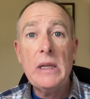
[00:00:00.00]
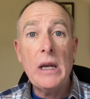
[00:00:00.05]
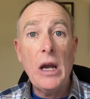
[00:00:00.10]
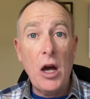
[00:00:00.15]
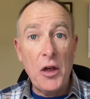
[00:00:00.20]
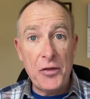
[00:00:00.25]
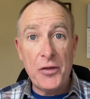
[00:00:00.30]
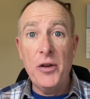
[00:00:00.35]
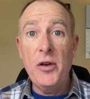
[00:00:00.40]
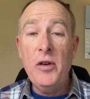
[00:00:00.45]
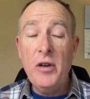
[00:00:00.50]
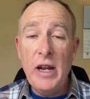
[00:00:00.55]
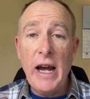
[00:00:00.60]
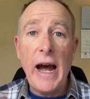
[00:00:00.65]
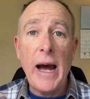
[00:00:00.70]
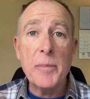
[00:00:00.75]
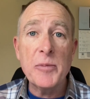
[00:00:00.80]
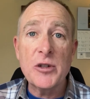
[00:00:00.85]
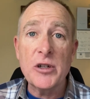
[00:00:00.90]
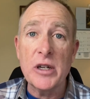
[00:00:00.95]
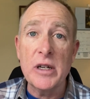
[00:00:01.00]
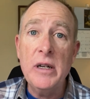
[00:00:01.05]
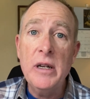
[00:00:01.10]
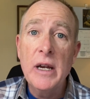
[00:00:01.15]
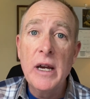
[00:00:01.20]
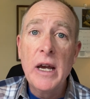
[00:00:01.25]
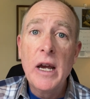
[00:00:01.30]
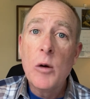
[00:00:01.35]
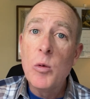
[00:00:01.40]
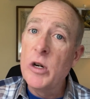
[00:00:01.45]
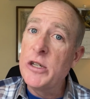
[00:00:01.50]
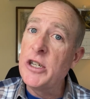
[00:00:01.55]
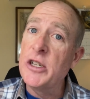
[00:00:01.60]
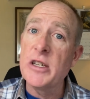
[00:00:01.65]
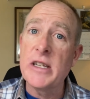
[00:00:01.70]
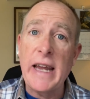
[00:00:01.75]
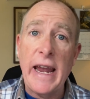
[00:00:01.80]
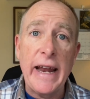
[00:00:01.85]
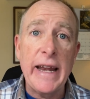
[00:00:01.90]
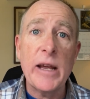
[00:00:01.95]
A third option, which
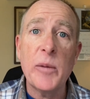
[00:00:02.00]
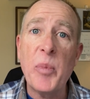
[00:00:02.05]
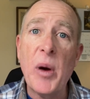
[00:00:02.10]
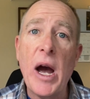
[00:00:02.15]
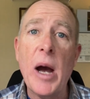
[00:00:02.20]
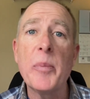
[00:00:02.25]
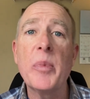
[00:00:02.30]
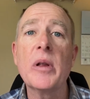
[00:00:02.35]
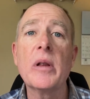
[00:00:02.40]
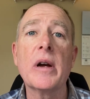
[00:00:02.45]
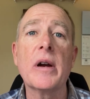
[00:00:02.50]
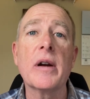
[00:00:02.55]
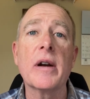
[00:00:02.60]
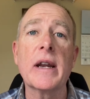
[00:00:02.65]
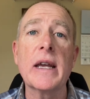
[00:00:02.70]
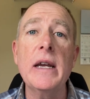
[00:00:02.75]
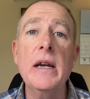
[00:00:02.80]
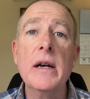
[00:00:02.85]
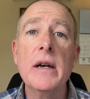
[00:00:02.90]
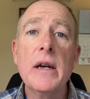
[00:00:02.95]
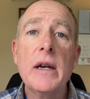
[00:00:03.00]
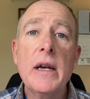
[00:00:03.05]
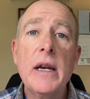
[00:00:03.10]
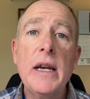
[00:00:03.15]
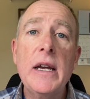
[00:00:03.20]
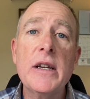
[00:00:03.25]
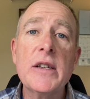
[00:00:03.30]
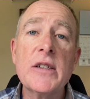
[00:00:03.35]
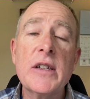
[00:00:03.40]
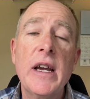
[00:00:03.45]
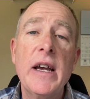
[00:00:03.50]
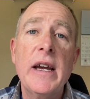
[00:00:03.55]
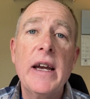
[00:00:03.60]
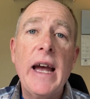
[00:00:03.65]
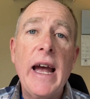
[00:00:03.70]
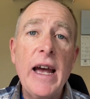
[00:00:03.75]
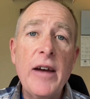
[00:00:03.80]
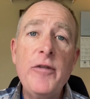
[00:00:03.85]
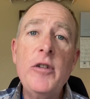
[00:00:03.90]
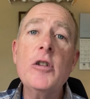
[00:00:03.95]
is gaining popularity, is
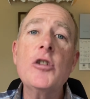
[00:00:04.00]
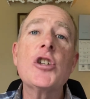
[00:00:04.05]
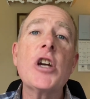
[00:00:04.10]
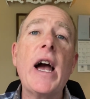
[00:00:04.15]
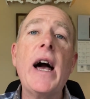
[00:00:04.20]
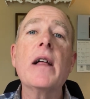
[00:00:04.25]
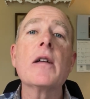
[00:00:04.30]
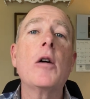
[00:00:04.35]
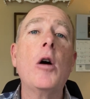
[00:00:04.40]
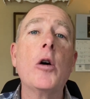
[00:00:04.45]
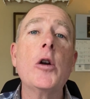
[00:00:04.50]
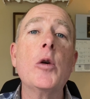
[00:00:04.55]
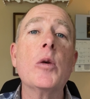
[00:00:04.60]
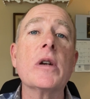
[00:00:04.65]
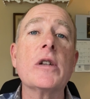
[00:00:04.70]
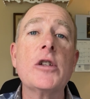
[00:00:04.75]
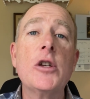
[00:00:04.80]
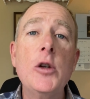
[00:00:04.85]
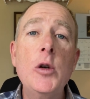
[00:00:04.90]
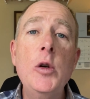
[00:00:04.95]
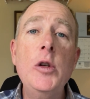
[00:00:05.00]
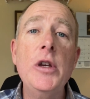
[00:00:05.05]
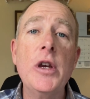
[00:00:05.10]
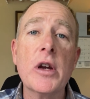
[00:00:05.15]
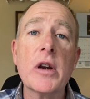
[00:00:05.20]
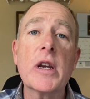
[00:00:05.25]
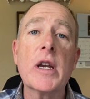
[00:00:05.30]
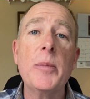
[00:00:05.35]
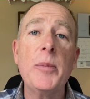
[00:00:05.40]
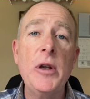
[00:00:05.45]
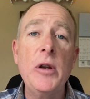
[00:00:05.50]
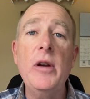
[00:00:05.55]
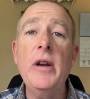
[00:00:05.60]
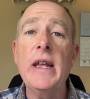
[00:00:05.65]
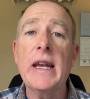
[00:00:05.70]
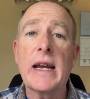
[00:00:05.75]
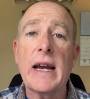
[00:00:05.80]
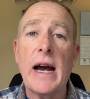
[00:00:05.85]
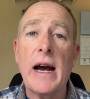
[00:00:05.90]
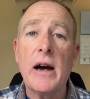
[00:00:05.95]
have your child go to a two-year
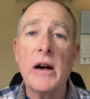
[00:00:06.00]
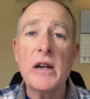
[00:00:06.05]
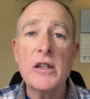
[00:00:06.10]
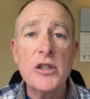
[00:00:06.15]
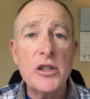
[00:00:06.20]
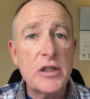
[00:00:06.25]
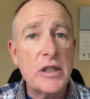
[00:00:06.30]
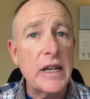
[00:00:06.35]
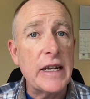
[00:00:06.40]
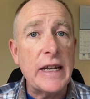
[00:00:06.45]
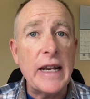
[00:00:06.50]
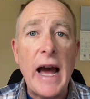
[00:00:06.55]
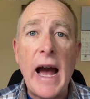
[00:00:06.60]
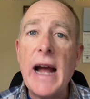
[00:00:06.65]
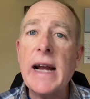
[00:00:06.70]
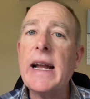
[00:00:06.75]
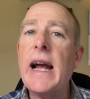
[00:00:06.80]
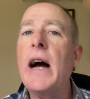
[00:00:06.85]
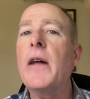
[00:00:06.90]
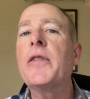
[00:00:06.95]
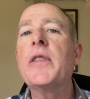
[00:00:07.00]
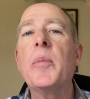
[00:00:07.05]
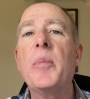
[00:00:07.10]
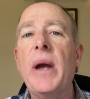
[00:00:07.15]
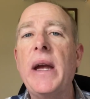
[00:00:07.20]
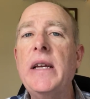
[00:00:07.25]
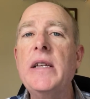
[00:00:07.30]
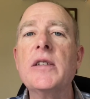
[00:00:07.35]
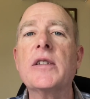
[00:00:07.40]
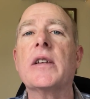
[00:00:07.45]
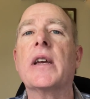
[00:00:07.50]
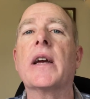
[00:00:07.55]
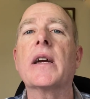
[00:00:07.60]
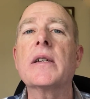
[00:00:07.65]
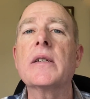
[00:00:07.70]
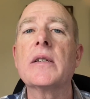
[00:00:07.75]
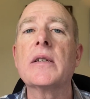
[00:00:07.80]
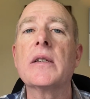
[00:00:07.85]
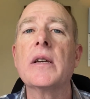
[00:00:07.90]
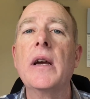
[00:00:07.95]
community college to knock out the
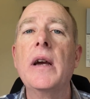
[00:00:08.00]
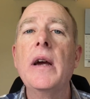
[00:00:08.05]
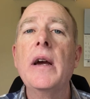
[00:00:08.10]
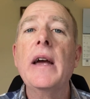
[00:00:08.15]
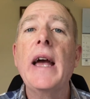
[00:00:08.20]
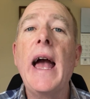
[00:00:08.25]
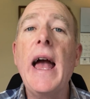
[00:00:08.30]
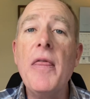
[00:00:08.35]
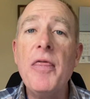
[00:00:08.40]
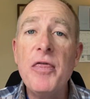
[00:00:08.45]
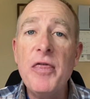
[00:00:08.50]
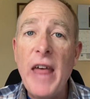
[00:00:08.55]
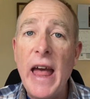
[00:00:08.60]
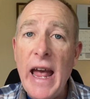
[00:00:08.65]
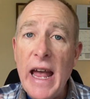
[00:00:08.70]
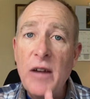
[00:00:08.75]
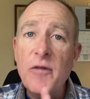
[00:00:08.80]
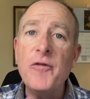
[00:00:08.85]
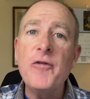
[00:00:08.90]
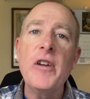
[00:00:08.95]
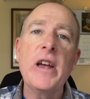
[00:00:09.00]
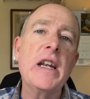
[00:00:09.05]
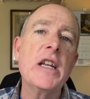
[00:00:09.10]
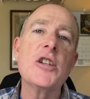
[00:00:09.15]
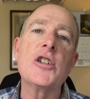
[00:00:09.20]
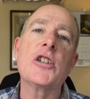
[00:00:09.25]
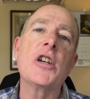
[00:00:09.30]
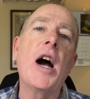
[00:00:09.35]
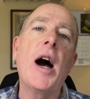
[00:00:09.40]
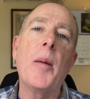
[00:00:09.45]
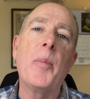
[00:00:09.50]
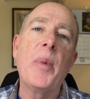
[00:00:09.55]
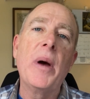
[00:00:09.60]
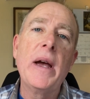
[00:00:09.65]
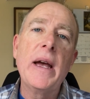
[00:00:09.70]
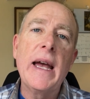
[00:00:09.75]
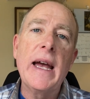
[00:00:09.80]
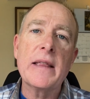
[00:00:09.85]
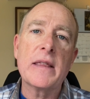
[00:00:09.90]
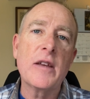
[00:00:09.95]
basics and then finish up
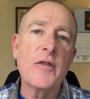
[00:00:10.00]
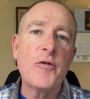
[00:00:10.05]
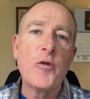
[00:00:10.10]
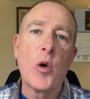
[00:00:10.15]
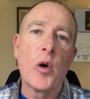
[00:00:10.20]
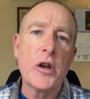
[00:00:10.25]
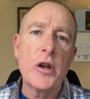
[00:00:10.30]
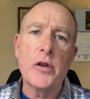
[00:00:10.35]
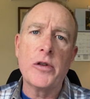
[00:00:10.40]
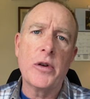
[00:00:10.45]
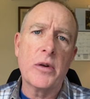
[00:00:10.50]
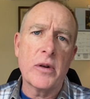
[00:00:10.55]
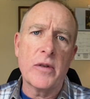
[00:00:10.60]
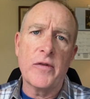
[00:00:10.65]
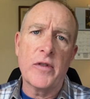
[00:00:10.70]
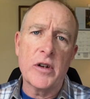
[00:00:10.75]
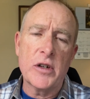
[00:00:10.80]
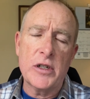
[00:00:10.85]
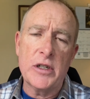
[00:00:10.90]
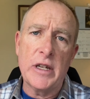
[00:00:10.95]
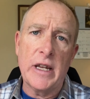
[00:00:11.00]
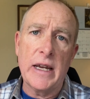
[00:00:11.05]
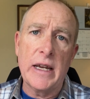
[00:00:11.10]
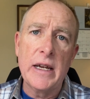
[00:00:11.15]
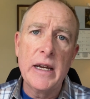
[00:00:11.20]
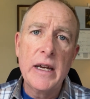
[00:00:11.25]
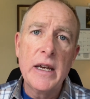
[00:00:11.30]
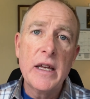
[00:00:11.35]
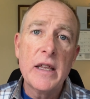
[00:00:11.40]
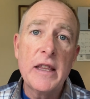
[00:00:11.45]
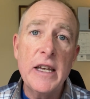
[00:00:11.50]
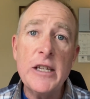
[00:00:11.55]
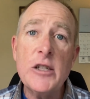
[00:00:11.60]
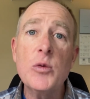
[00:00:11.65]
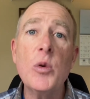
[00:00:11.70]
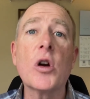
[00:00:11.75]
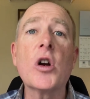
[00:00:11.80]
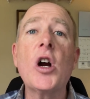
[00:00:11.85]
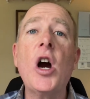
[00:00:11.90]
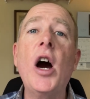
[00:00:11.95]
at the four-year university. This
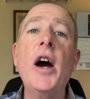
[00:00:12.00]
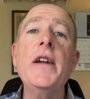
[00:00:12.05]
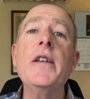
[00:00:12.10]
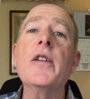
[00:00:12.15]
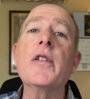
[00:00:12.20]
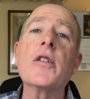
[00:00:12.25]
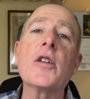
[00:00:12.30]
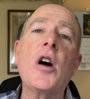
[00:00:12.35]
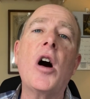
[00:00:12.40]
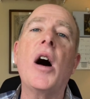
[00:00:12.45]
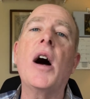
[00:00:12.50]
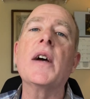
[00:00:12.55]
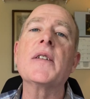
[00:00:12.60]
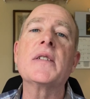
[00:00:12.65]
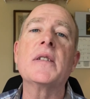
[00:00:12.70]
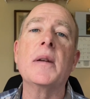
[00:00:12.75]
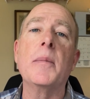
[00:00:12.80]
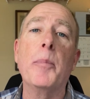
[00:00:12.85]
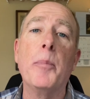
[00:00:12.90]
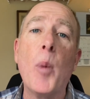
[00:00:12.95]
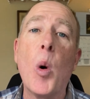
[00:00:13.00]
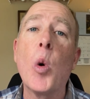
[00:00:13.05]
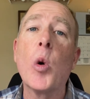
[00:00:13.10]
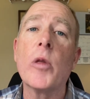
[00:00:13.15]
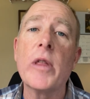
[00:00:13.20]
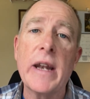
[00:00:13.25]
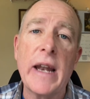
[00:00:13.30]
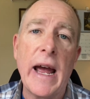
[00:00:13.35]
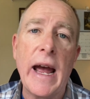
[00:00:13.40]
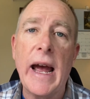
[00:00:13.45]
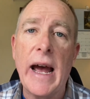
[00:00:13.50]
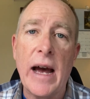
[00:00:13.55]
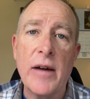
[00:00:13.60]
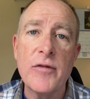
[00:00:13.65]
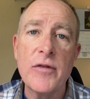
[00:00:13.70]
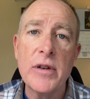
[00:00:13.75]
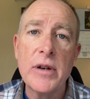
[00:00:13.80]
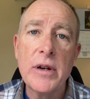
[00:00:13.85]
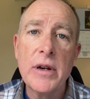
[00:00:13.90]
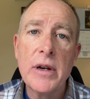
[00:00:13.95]
will cut your cost in more than
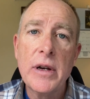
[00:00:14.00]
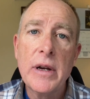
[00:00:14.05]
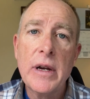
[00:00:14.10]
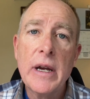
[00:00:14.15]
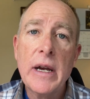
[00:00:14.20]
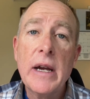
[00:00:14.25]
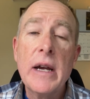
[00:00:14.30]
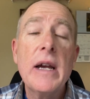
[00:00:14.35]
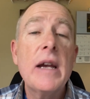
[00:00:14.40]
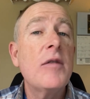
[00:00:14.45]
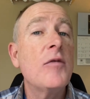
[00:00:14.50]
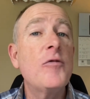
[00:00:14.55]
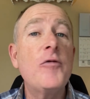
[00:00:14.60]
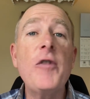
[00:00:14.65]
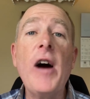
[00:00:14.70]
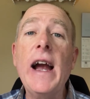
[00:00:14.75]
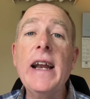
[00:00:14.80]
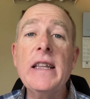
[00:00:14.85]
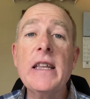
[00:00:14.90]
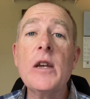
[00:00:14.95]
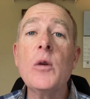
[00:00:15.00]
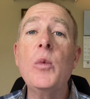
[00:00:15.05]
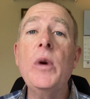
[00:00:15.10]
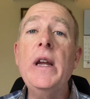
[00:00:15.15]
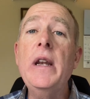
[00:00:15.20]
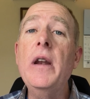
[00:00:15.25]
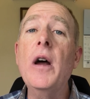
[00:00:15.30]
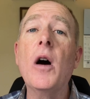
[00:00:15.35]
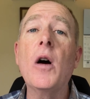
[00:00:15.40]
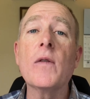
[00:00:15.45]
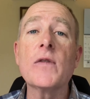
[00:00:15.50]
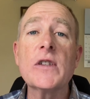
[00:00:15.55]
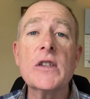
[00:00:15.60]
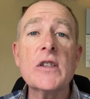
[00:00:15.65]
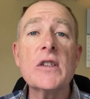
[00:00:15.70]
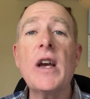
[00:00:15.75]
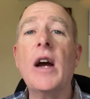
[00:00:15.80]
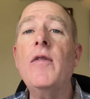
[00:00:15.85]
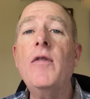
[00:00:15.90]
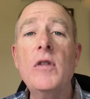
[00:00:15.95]
half. And finally, we know of
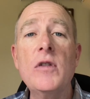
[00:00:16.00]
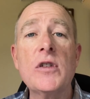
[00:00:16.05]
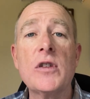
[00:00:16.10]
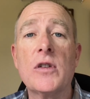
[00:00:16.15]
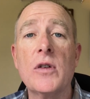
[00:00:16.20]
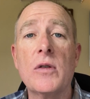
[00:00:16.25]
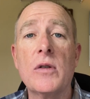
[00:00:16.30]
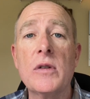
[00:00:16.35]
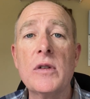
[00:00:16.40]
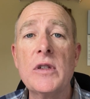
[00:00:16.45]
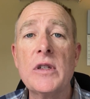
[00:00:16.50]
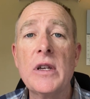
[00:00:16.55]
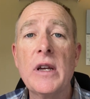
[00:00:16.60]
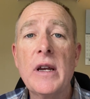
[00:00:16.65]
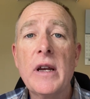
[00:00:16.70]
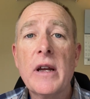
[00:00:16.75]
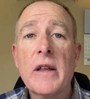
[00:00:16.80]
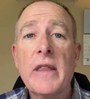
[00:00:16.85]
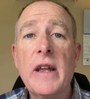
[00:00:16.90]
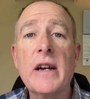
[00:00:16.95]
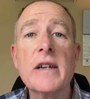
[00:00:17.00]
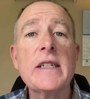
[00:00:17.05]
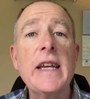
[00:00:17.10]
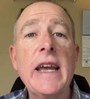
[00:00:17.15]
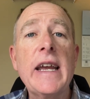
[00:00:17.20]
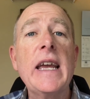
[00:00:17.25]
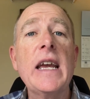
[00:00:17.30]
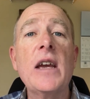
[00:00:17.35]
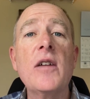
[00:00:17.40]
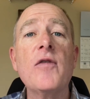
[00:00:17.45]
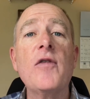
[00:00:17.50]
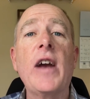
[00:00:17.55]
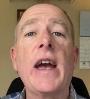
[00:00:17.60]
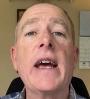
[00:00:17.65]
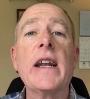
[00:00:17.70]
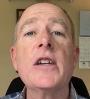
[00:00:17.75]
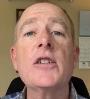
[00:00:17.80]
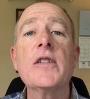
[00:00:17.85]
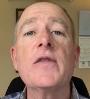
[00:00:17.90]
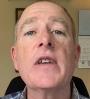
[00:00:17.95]
several students that are taking
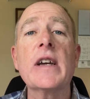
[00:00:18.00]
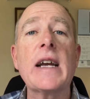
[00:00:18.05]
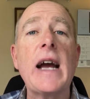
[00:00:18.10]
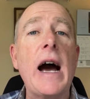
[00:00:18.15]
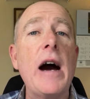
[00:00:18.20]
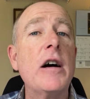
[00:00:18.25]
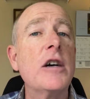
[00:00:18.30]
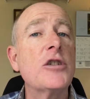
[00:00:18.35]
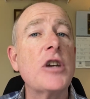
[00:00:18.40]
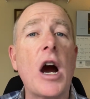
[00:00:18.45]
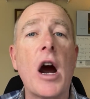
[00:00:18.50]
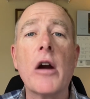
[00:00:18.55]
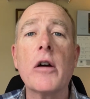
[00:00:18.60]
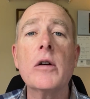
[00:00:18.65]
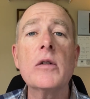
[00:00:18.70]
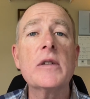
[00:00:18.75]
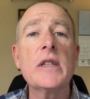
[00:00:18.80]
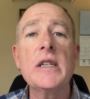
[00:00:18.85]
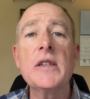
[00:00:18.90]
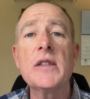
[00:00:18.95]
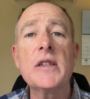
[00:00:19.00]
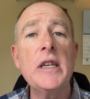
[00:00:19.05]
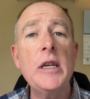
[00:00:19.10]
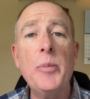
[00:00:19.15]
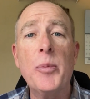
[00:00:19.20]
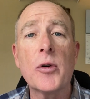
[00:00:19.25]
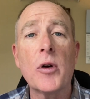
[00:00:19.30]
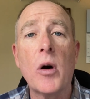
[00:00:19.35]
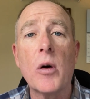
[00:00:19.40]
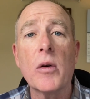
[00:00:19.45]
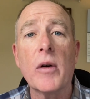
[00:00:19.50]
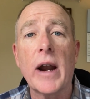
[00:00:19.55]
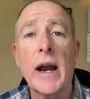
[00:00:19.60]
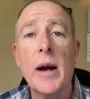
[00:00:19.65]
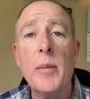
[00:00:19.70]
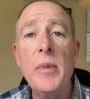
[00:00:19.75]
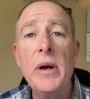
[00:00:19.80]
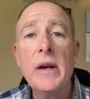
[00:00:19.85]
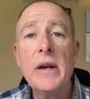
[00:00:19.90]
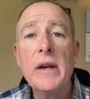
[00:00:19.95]
advantage of the college ROTC program,